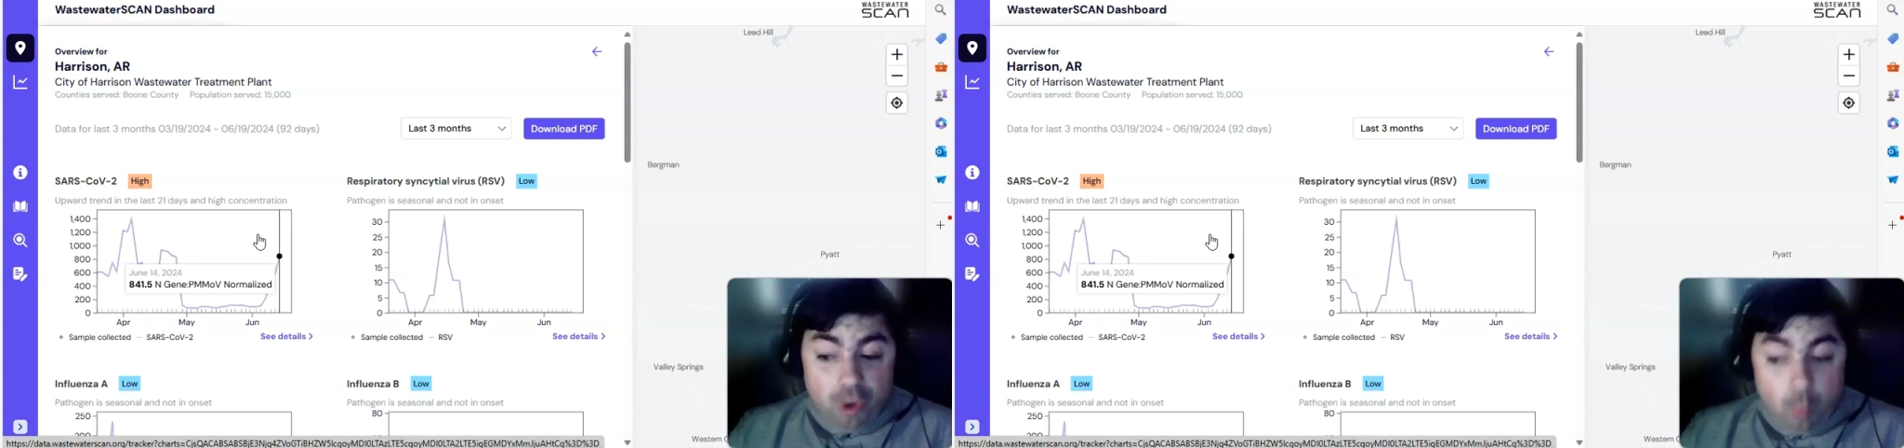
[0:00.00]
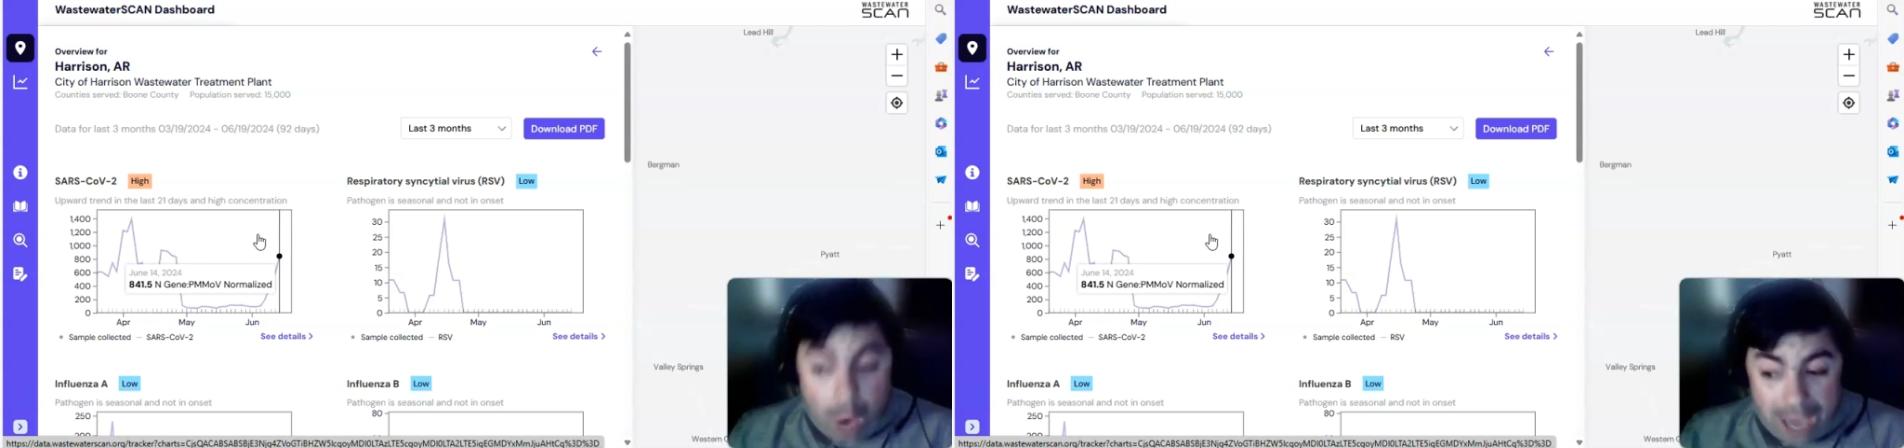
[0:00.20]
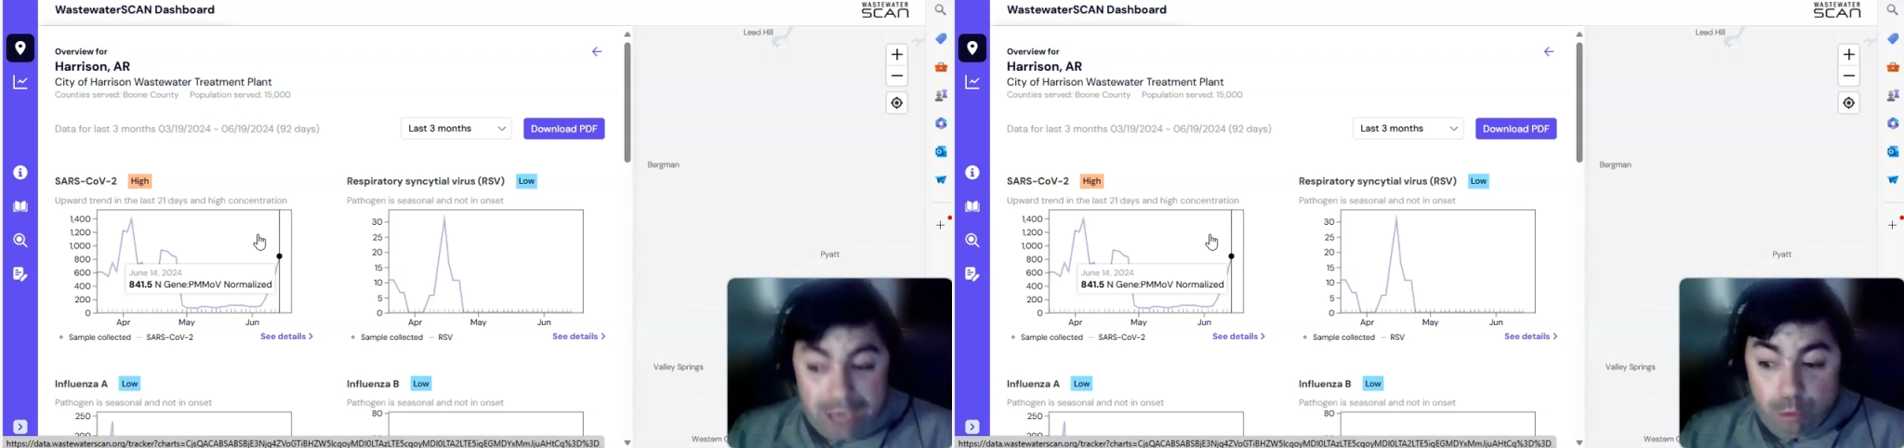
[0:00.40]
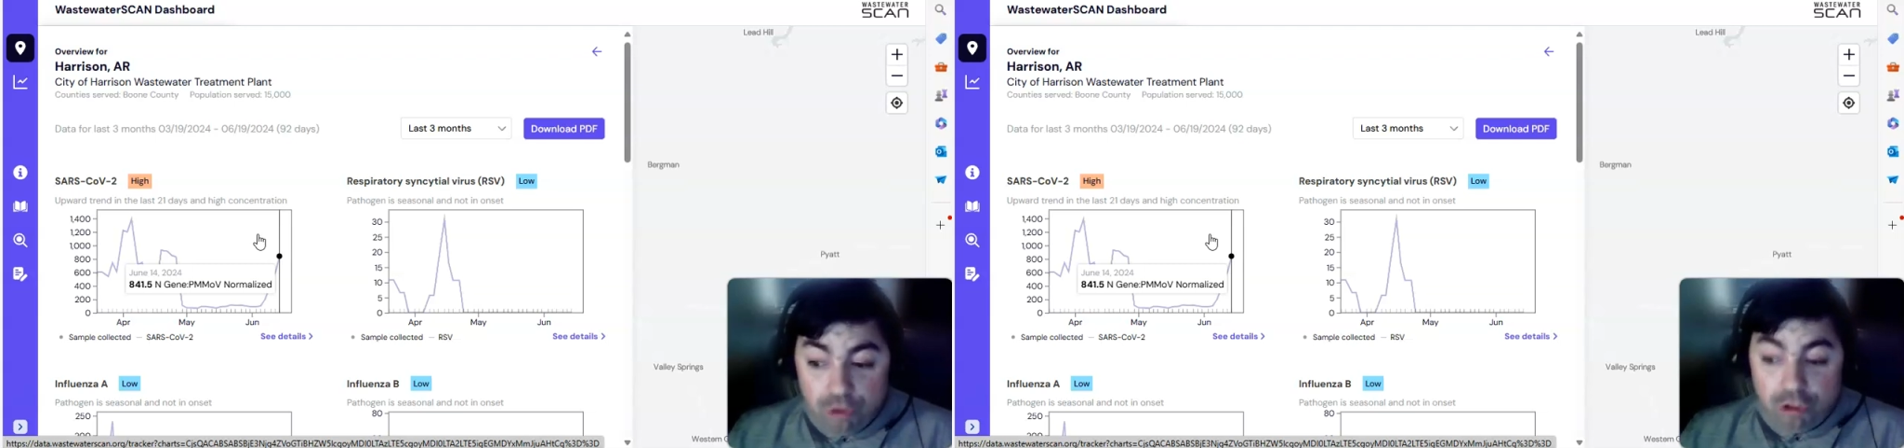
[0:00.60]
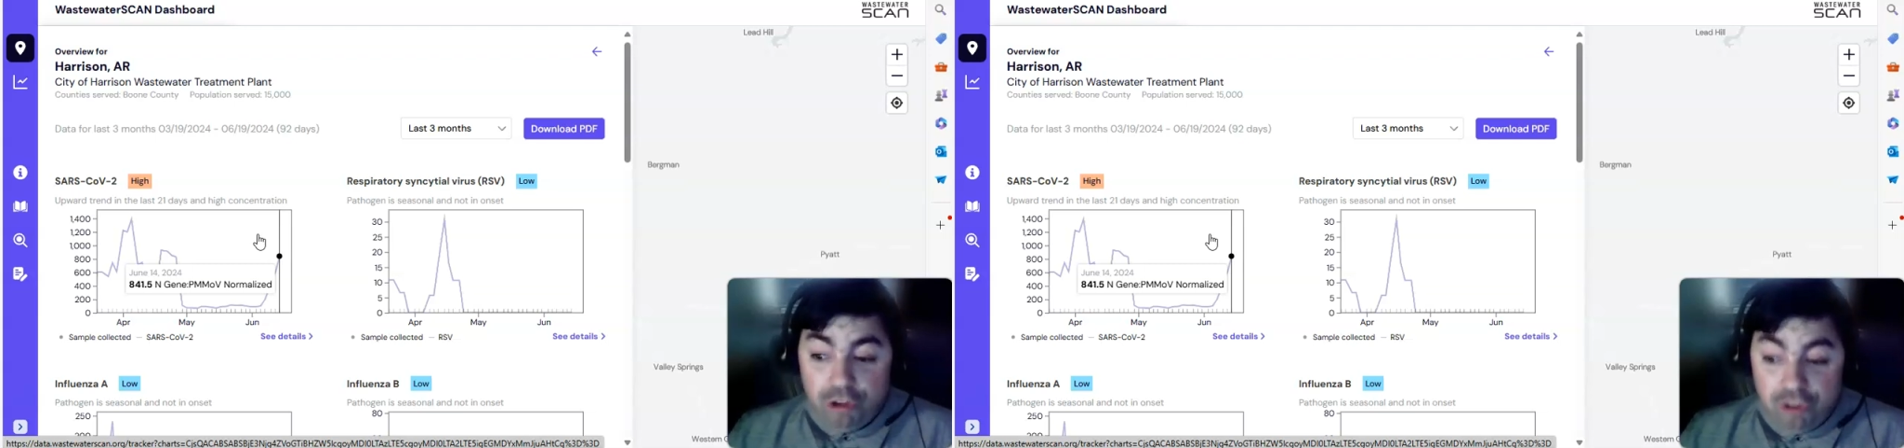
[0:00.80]
Hawaii
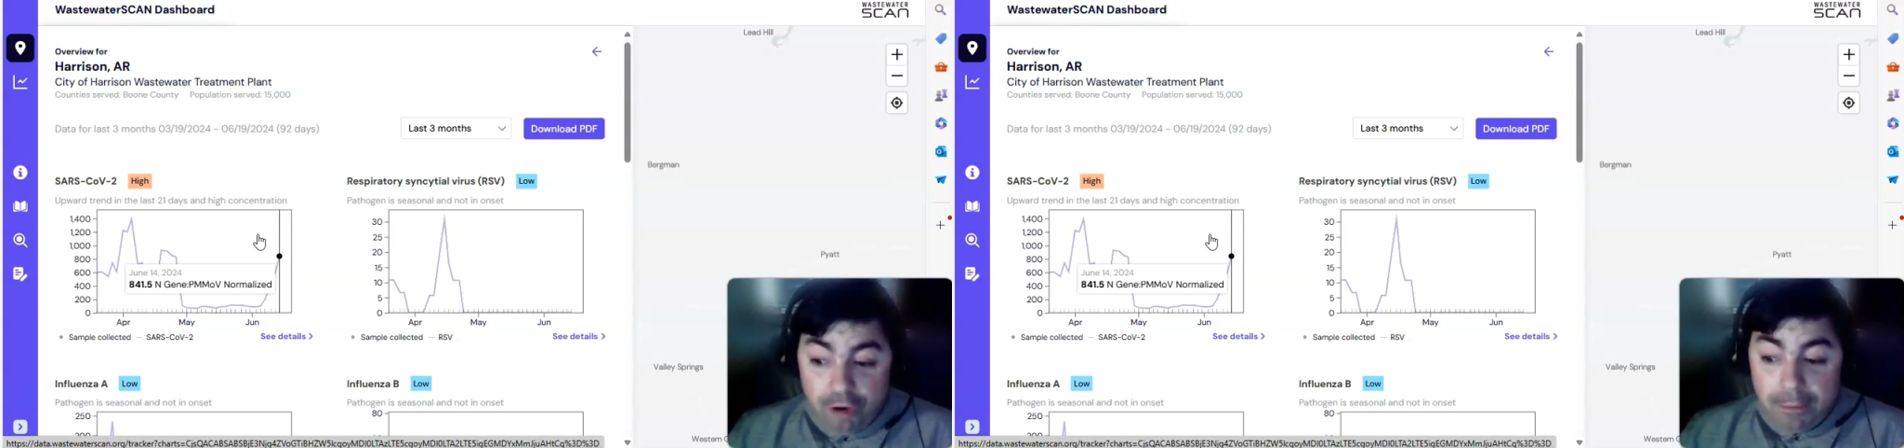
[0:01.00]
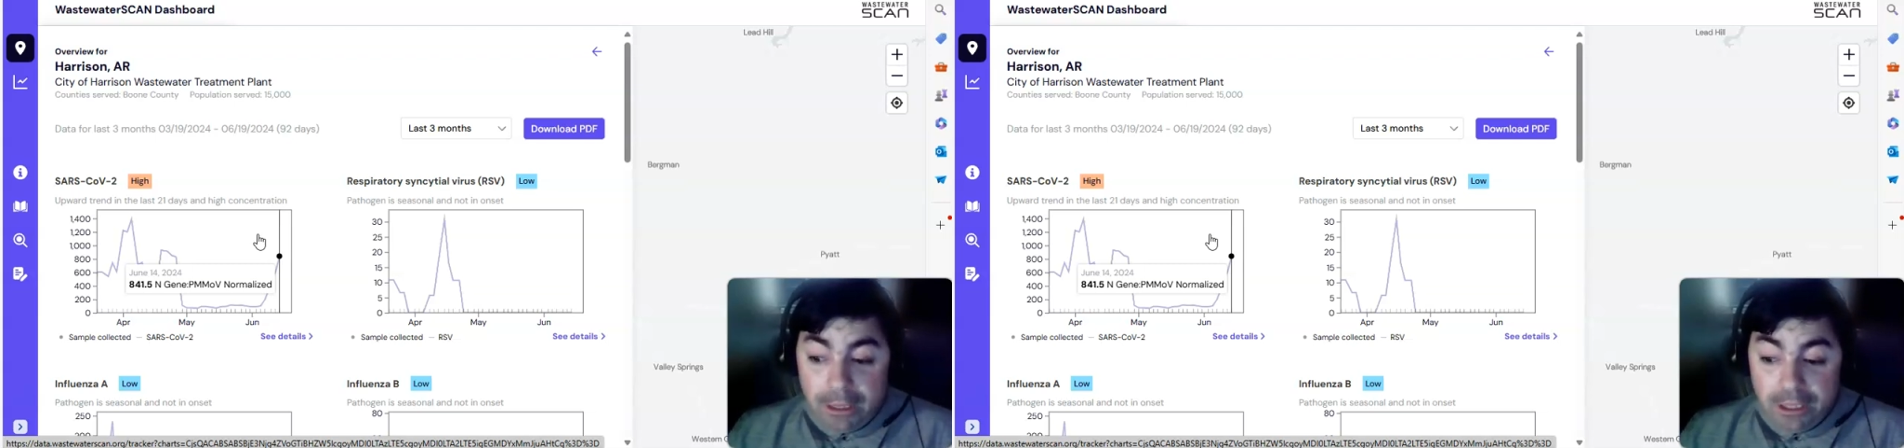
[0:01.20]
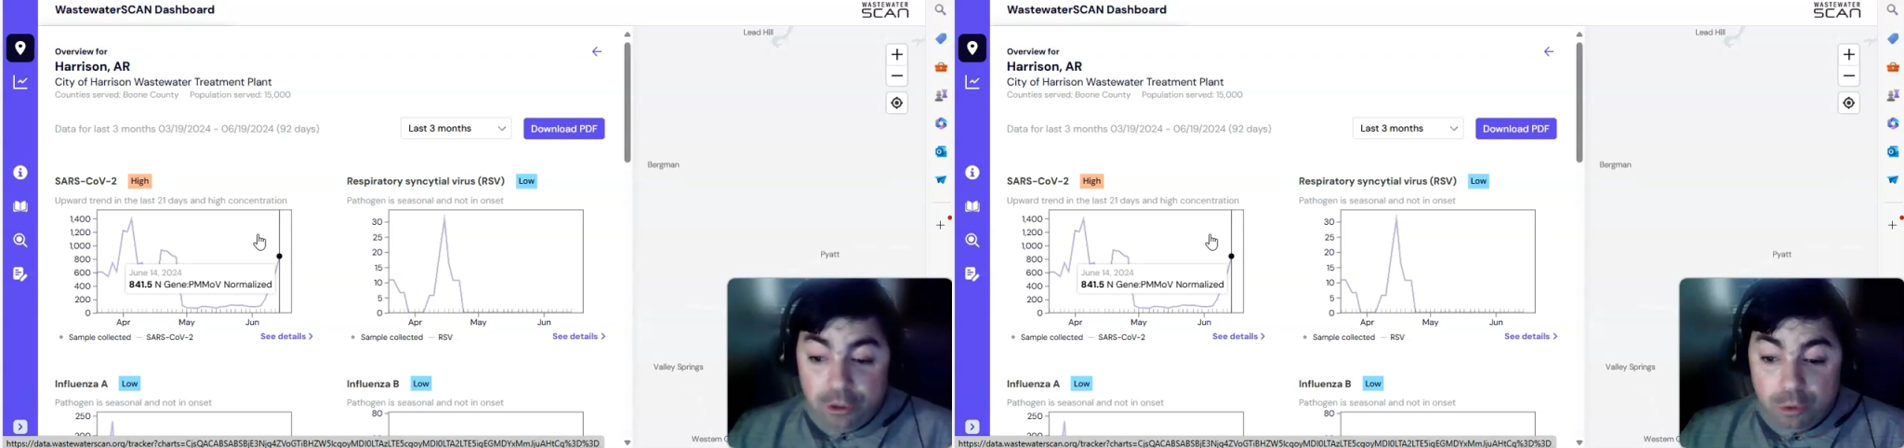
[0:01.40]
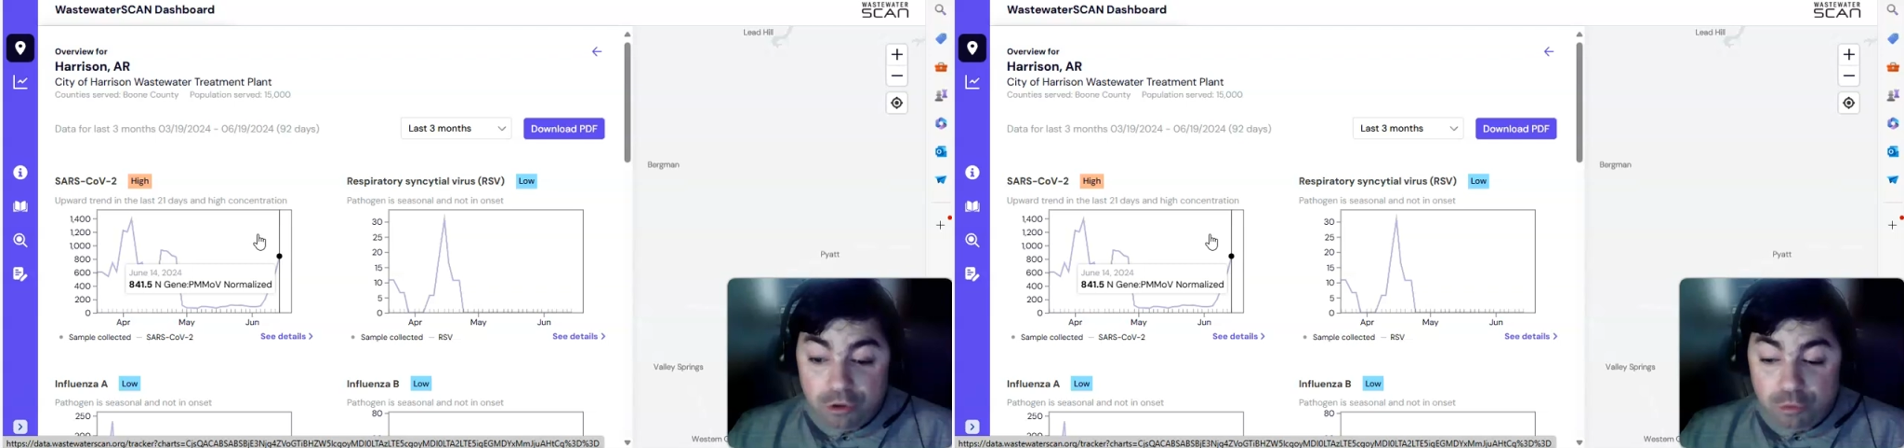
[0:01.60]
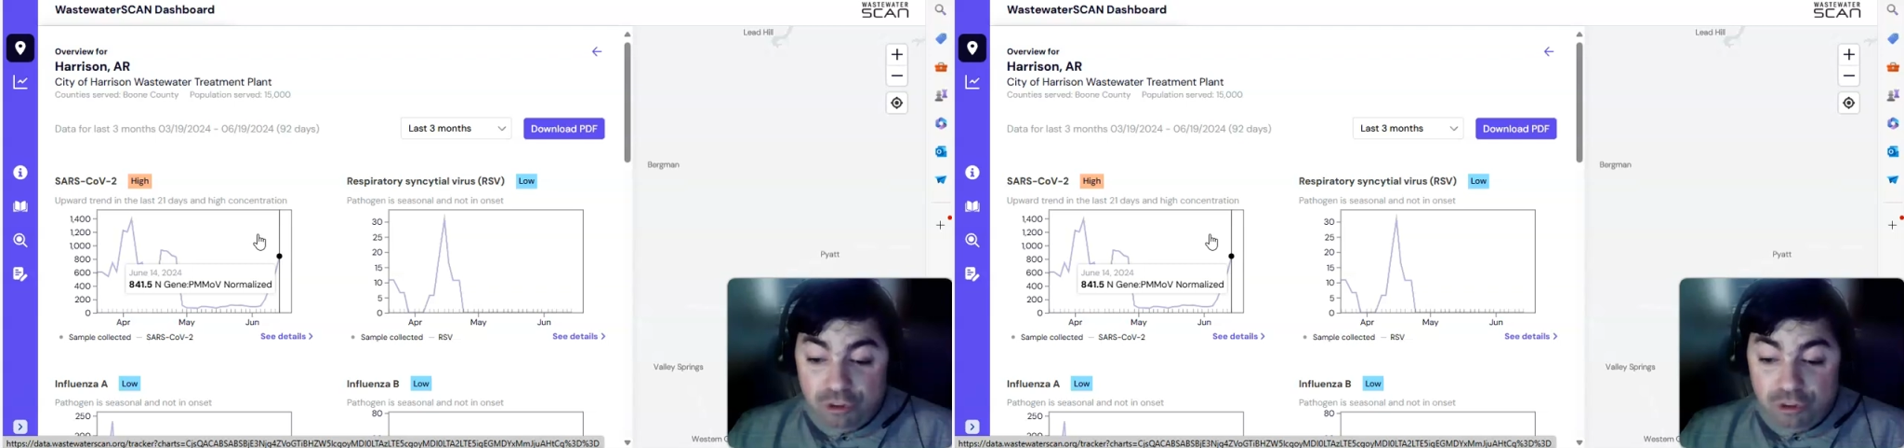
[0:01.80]
was legitimately doing this.